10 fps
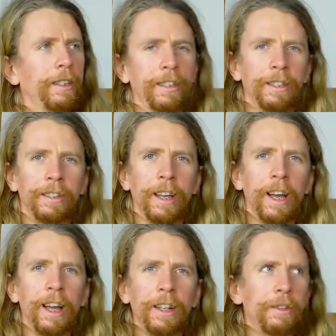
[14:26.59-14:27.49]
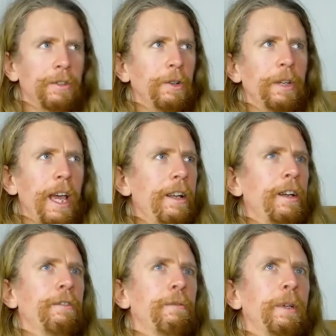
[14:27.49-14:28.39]
This is, there's no gain
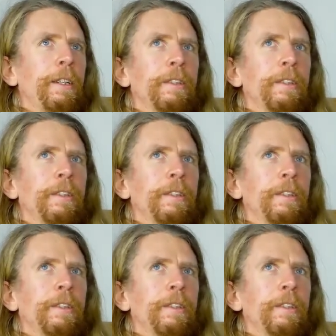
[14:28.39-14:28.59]
here for me.